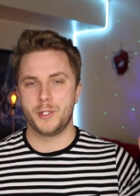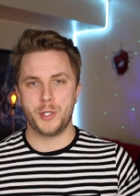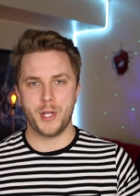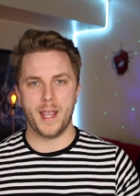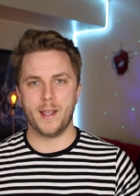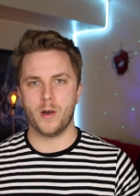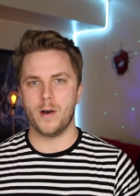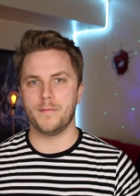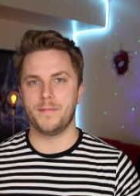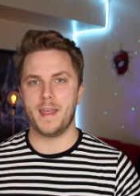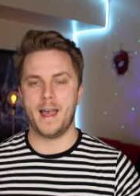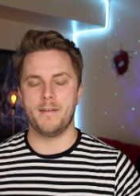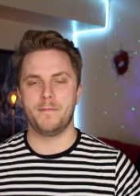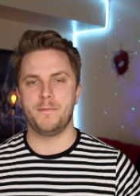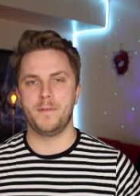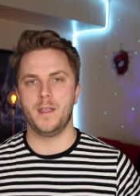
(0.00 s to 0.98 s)
shake off
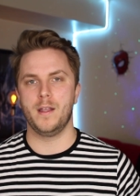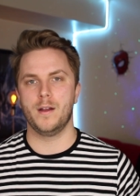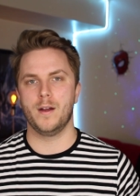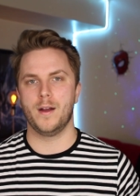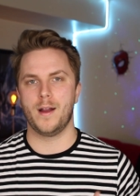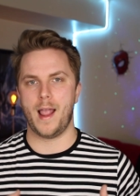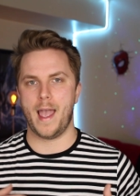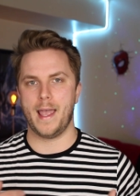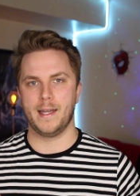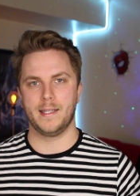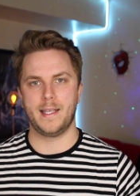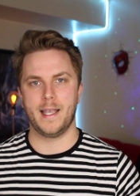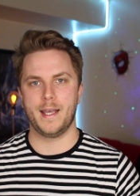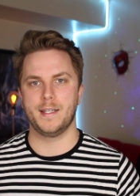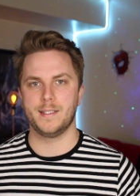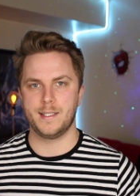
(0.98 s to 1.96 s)
that fear and
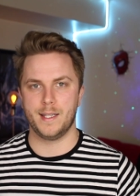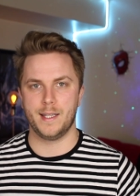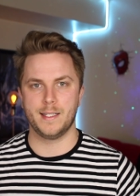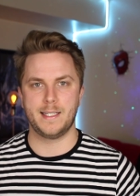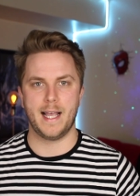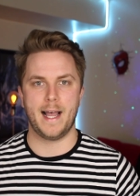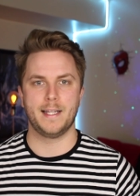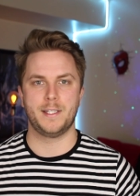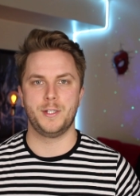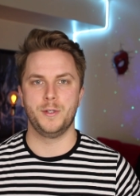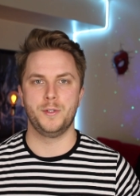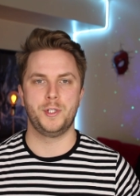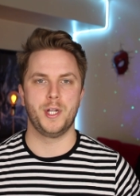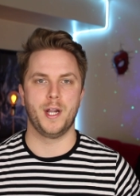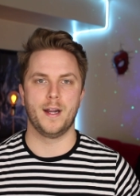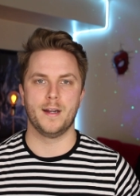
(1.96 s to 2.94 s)
get into the tattoo
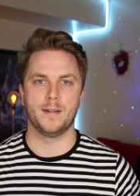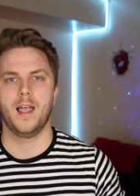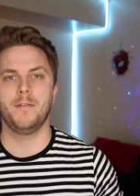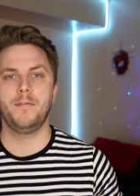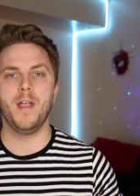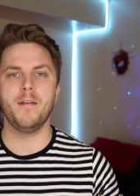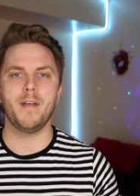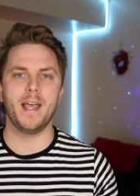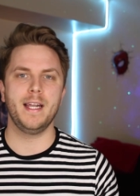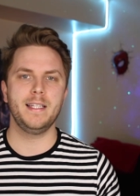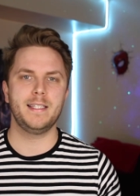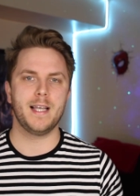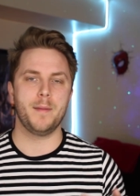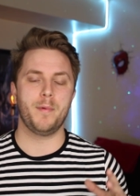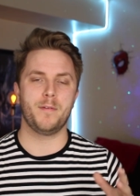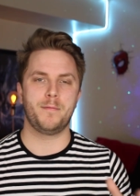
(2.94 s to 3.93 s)
chair. If you have any
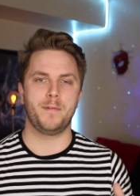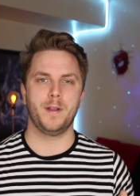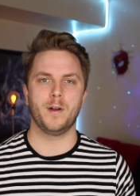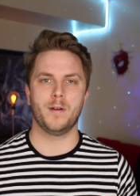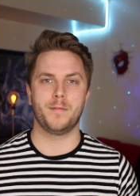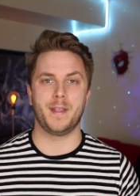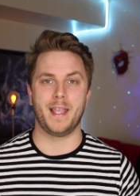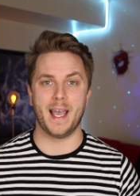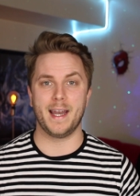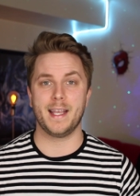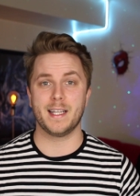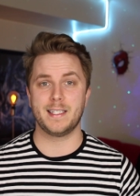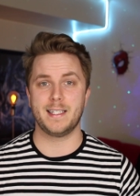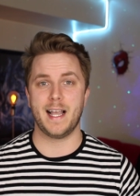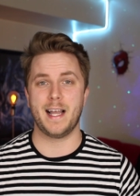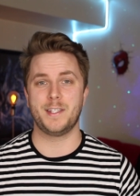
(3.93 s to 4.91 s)
type of fear of getting
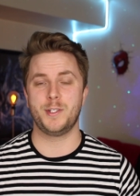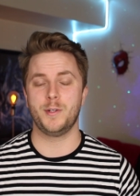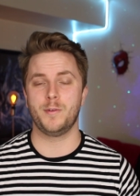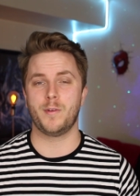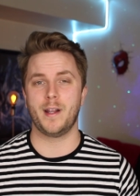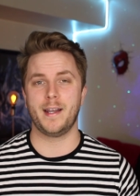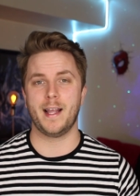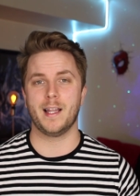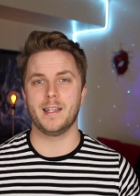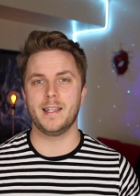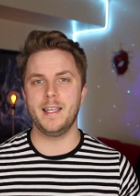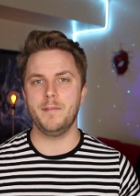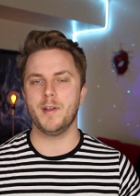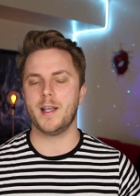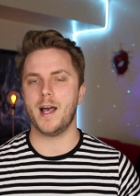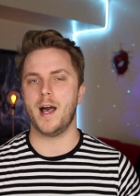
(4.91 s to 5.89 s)
a tattoo right now,
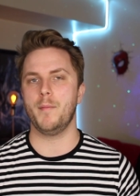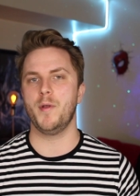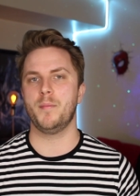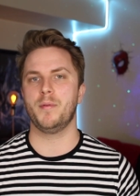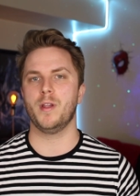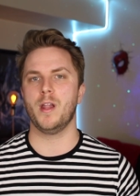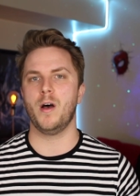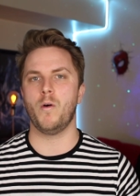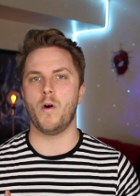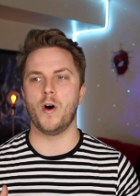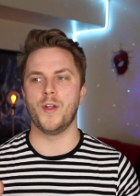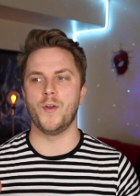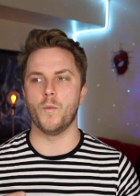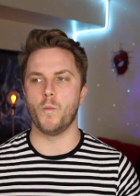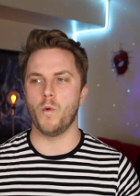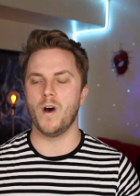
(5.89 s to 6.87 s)
leave a comment below
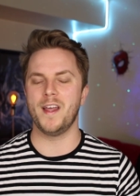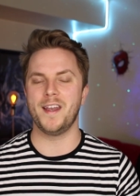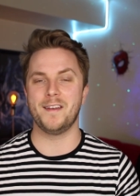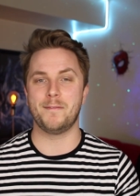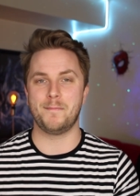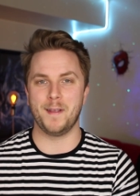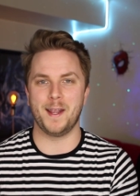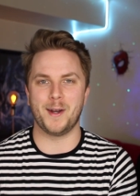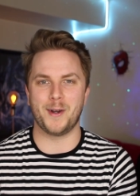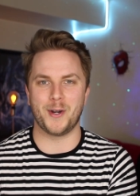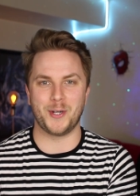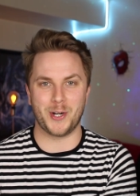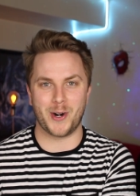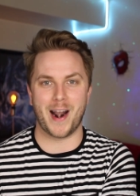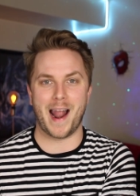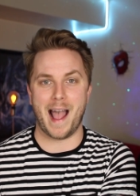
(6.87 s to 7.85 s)
on what fear
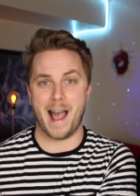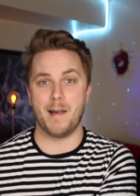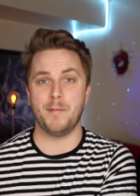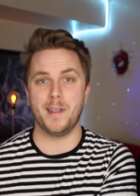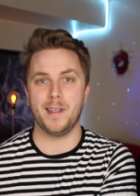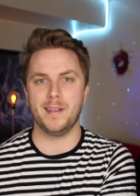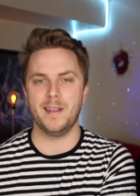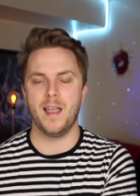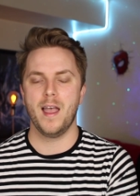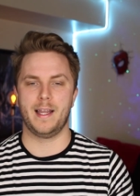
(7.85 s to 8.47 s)
you're having.